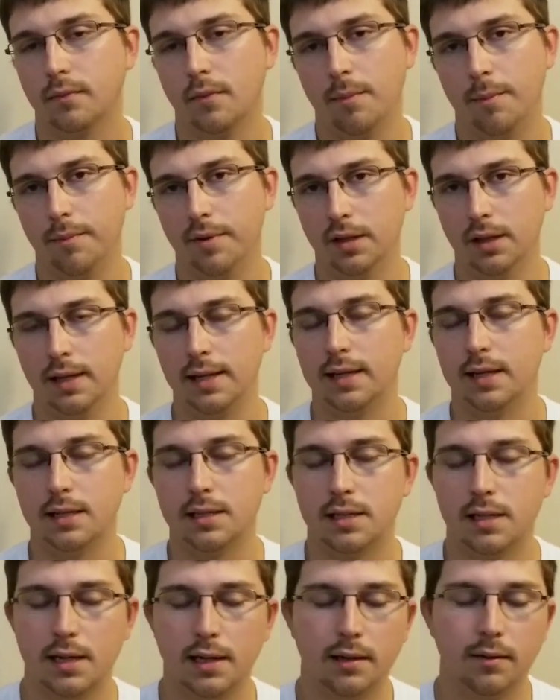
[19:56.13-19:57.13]
But like
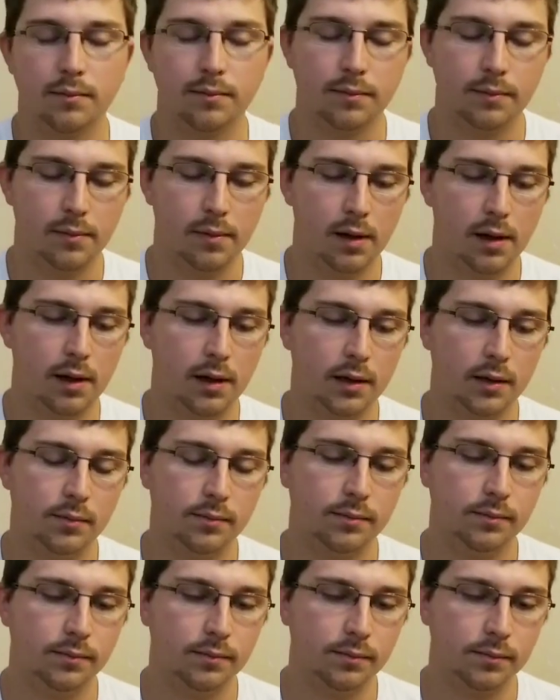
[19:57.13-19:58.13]
I said,
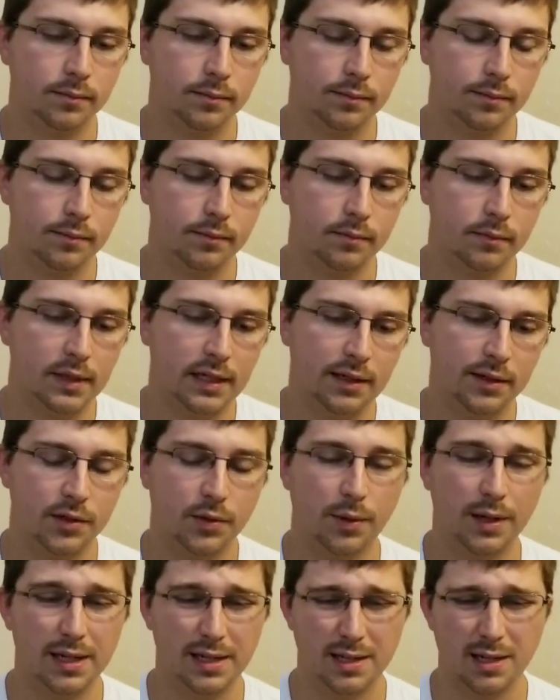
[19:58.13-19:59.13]
in
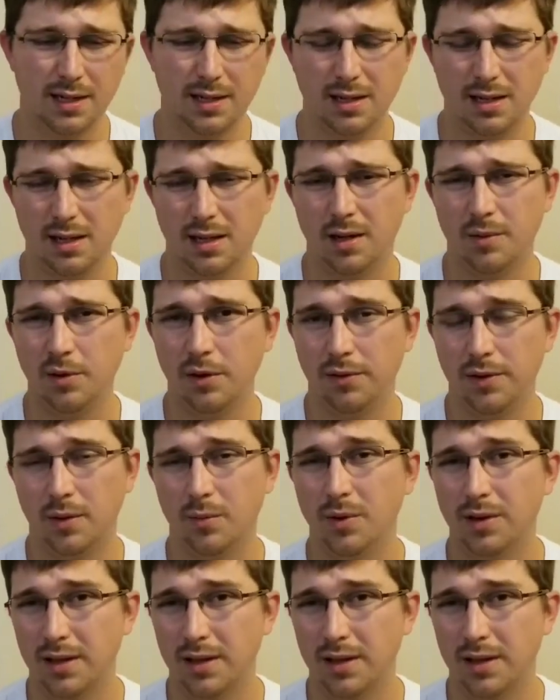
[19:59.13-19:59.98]
2016 I moved in with